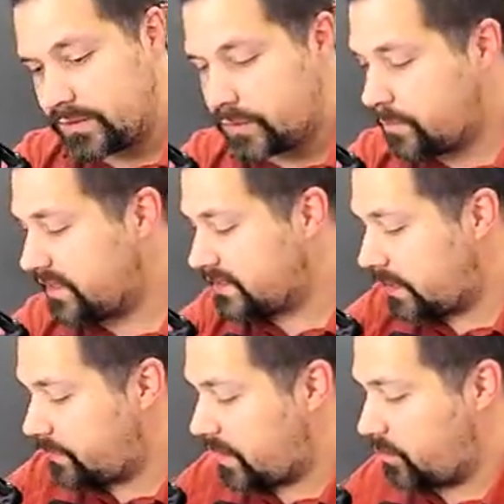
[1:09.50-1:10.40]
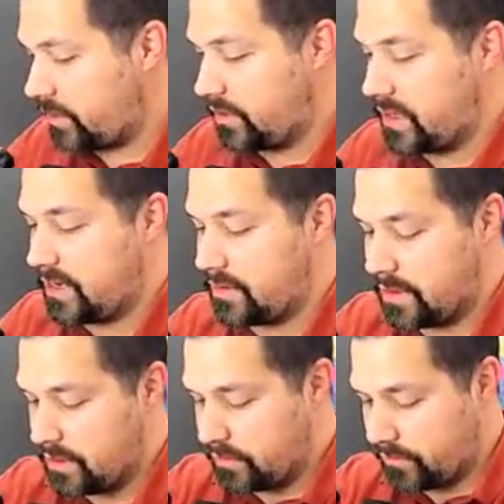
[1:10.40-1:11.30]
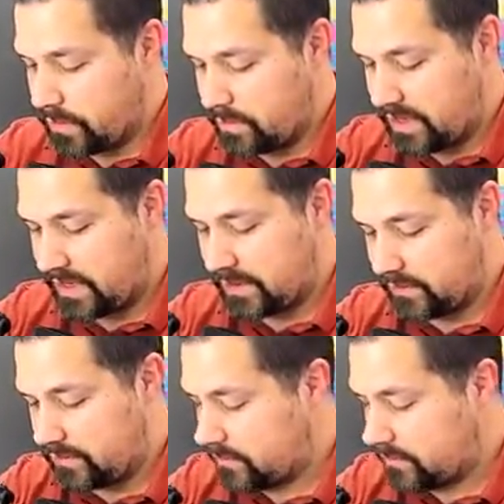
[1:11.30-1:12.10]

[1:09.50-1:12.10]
So mix it up on where you get it from, and